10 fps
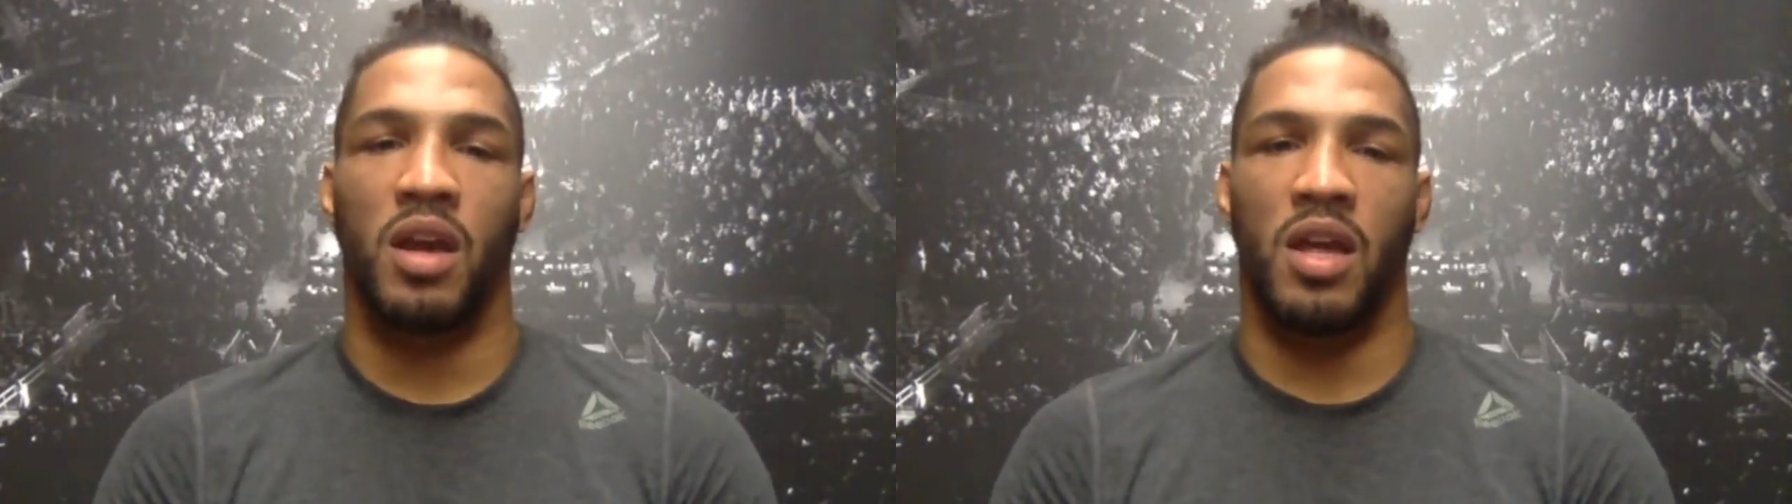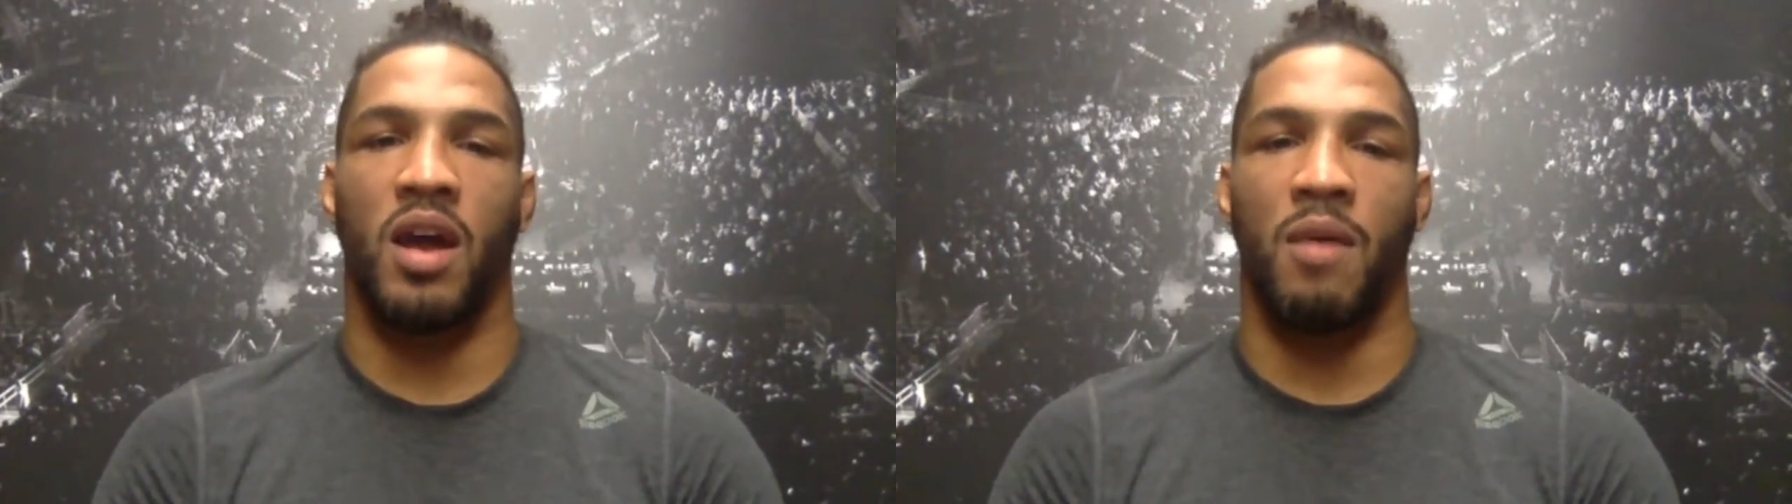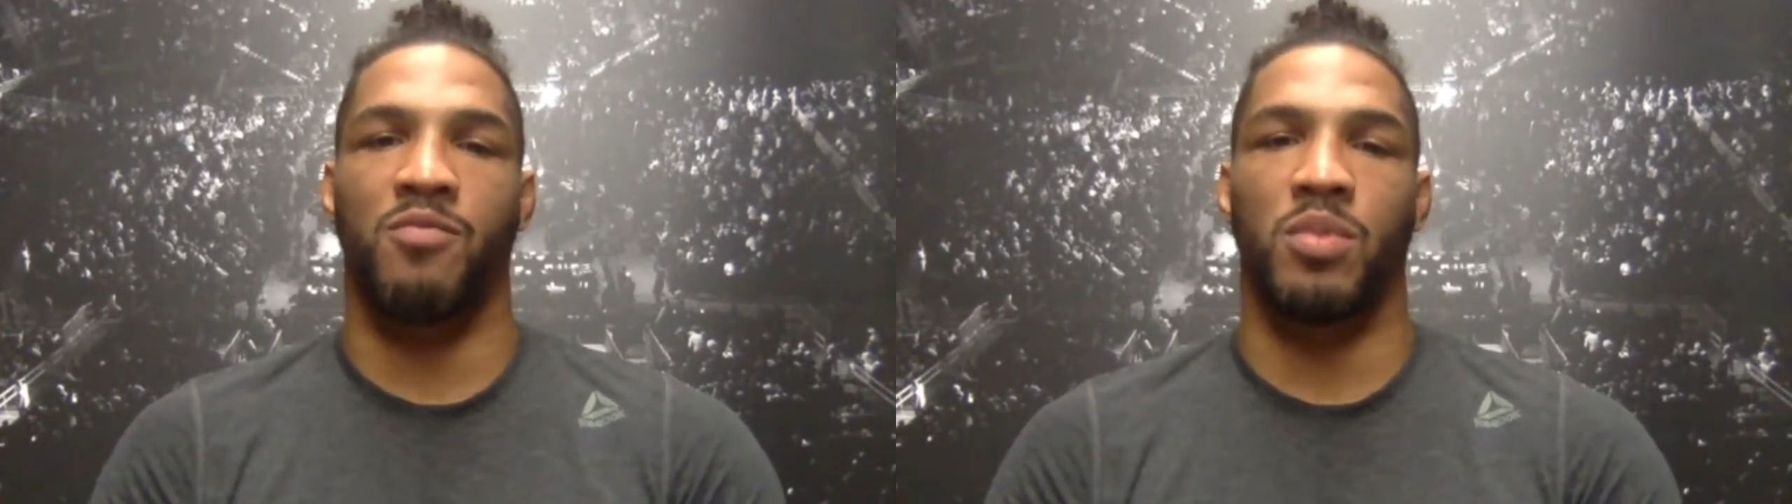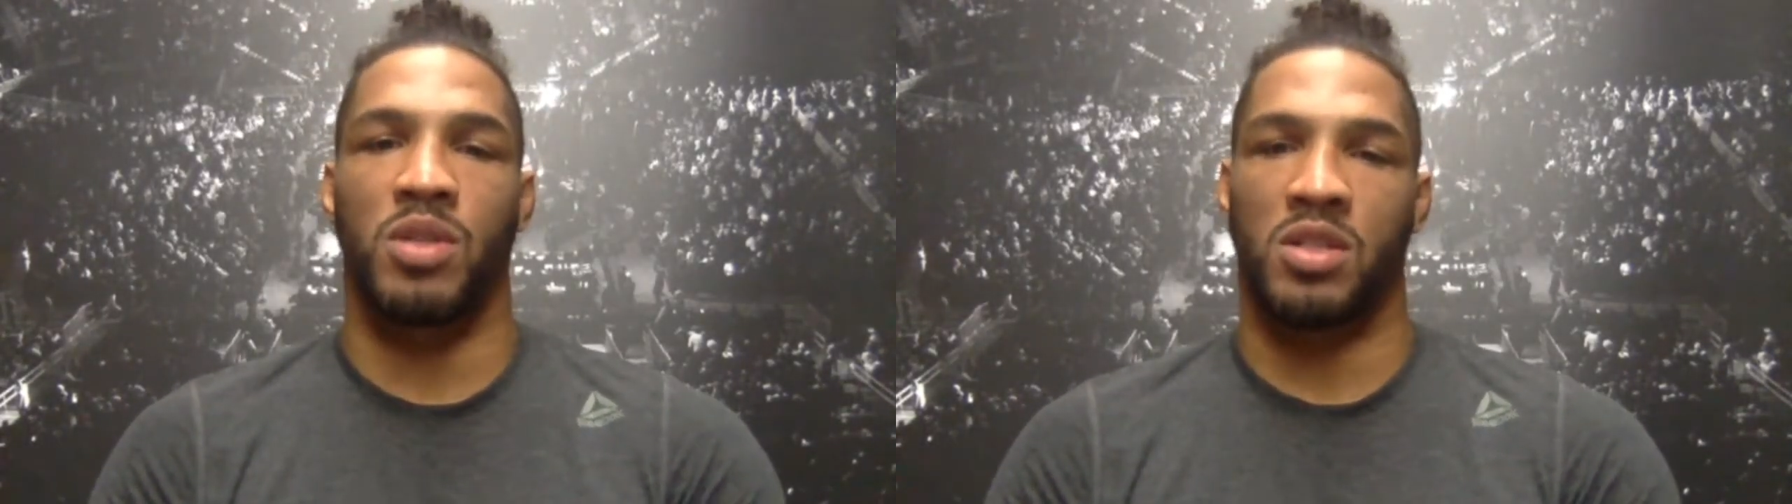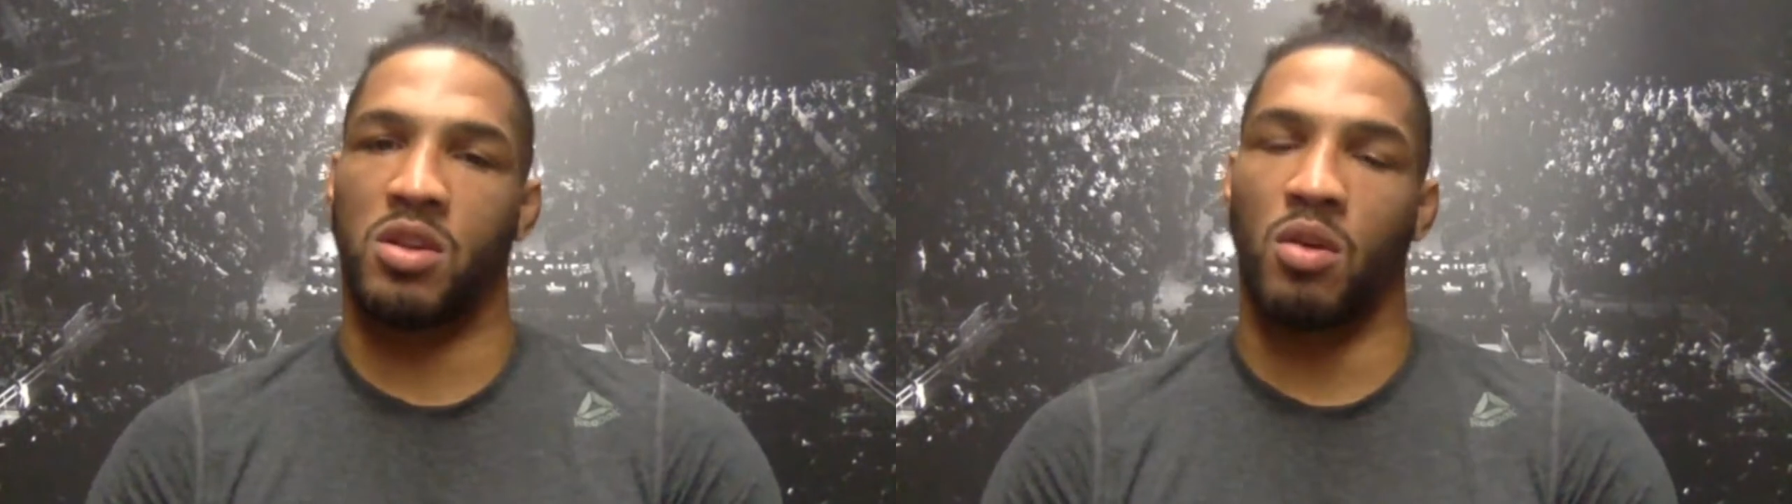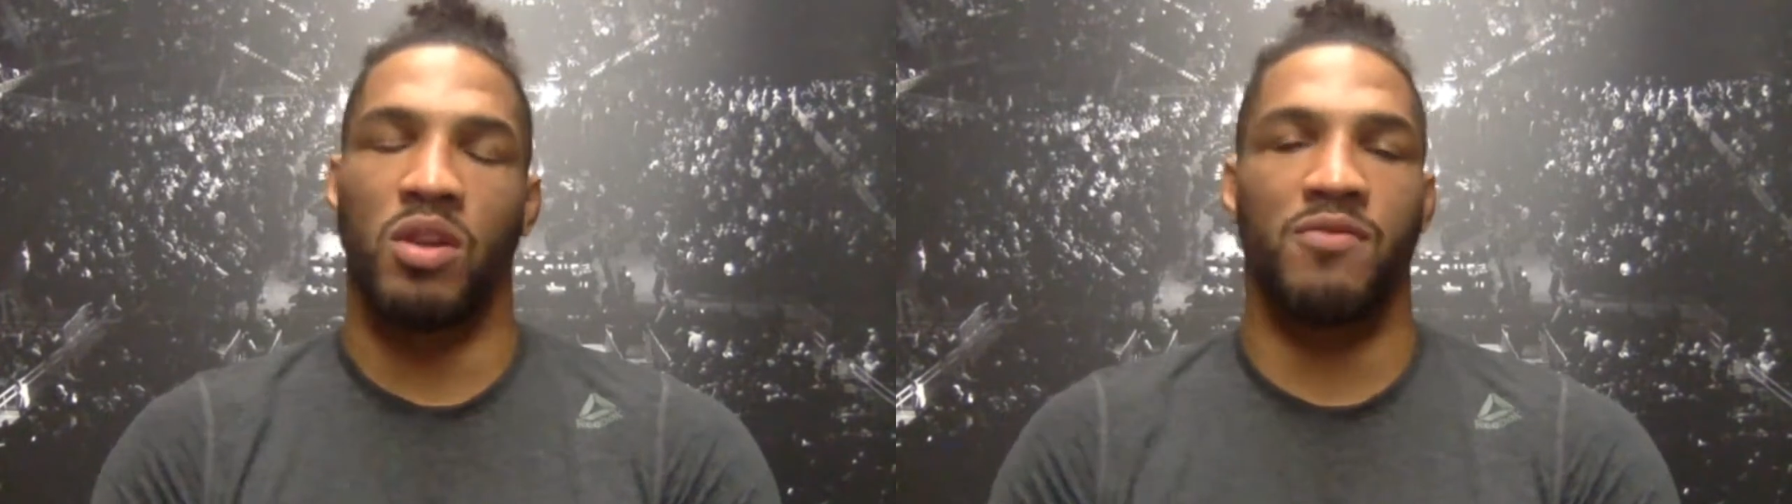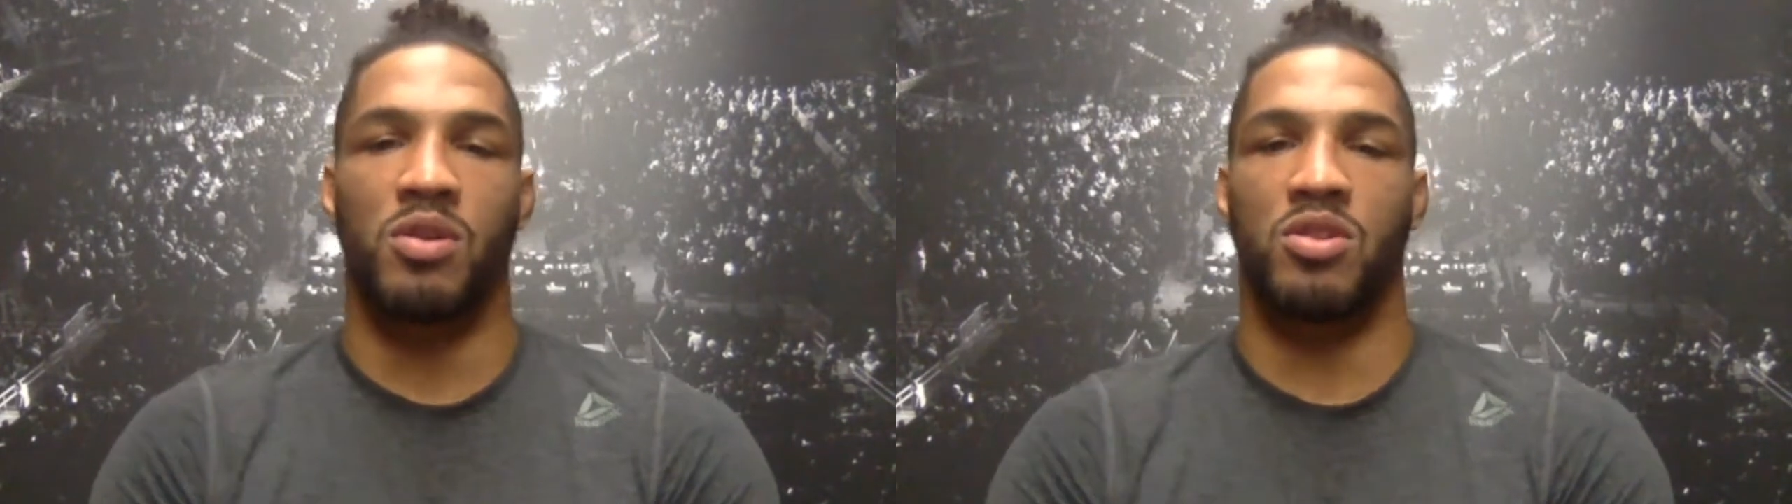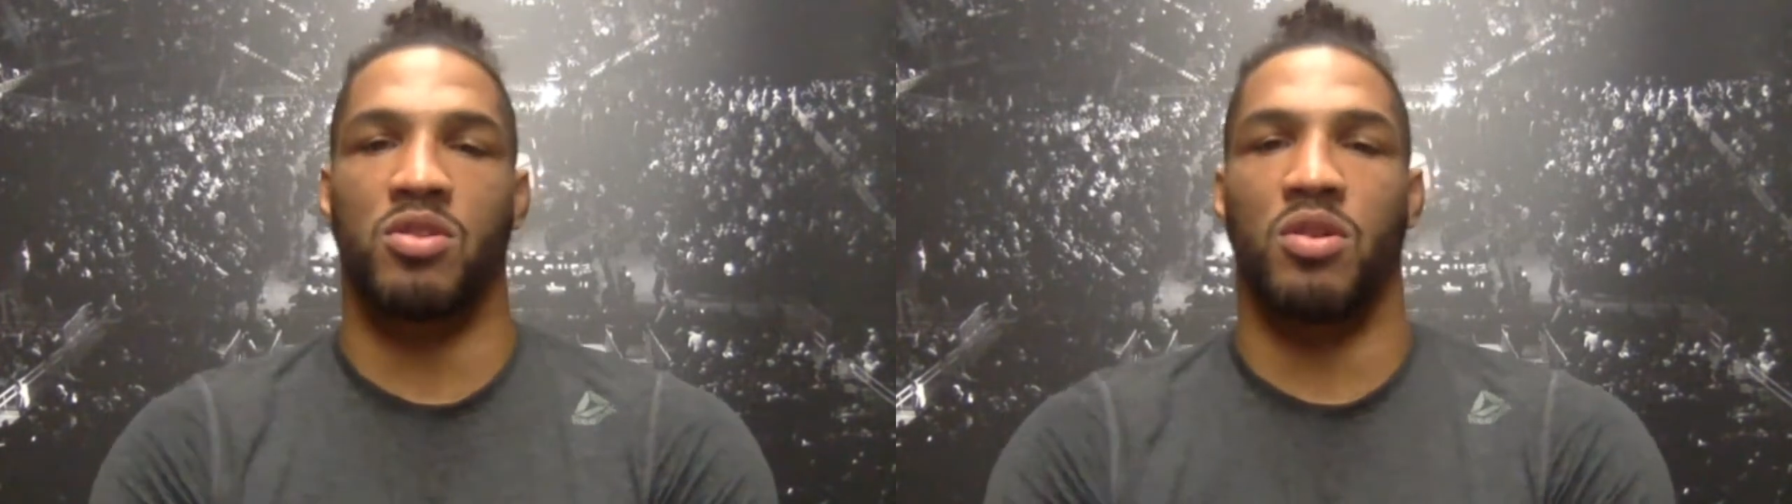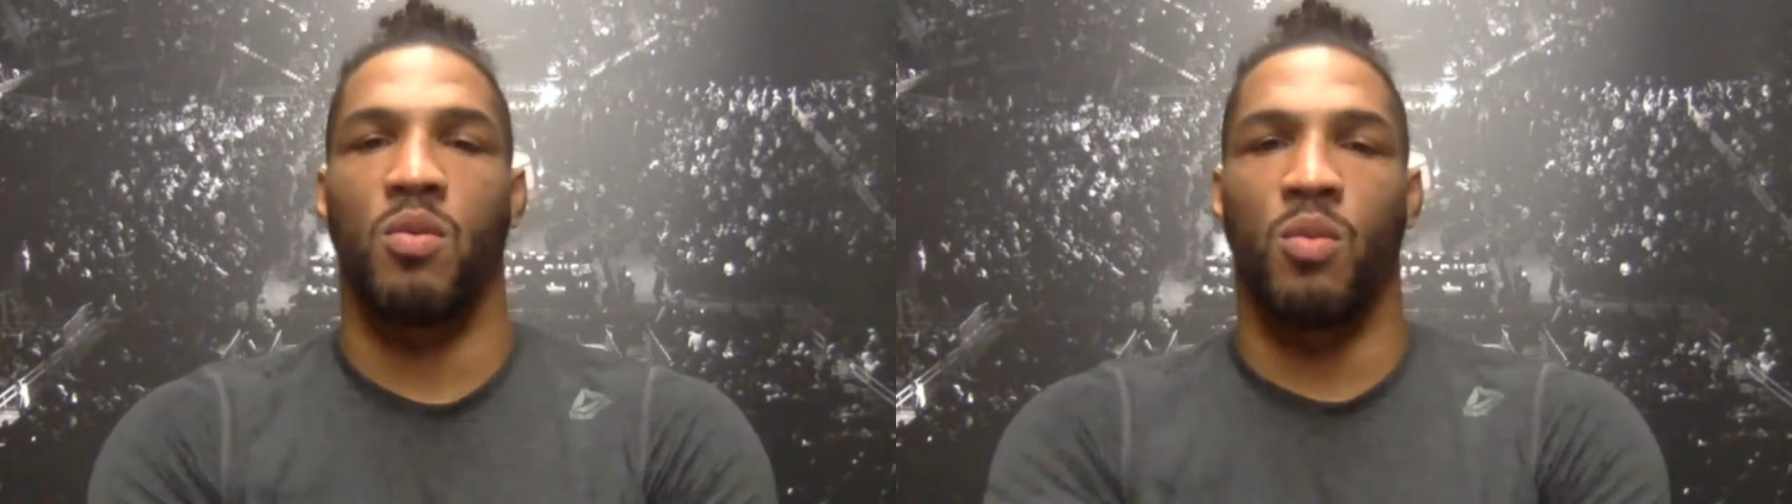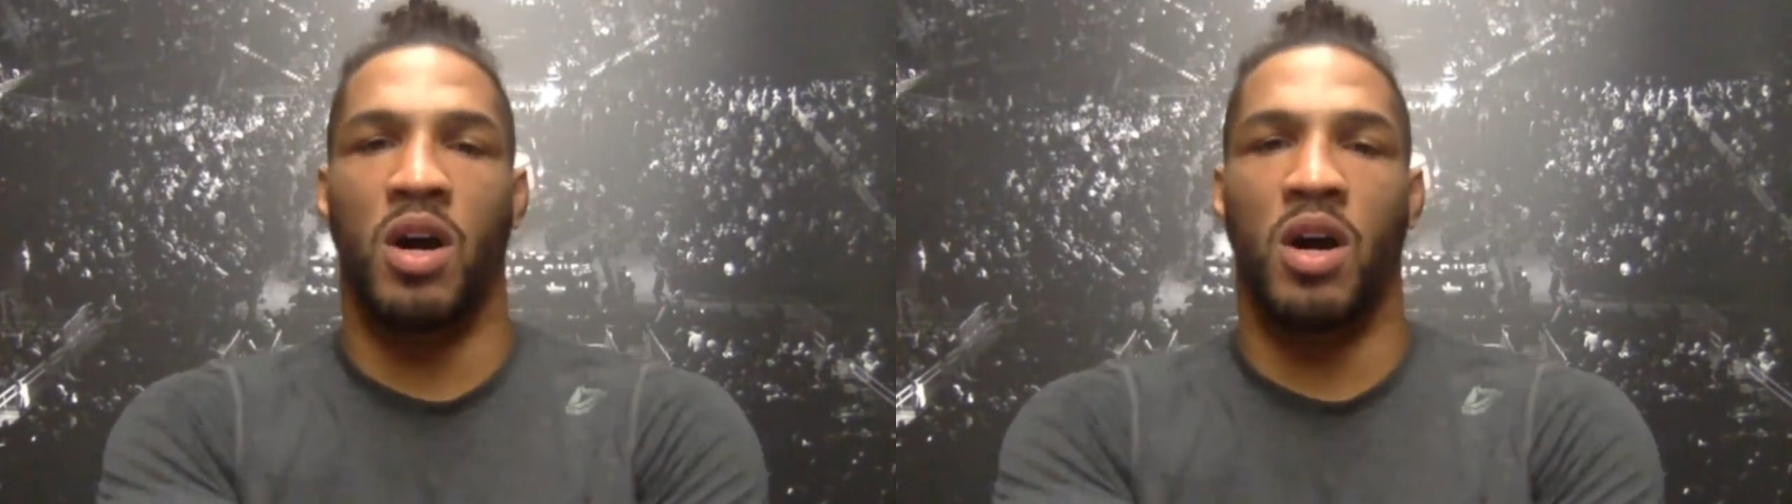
And I'm solely focused 100%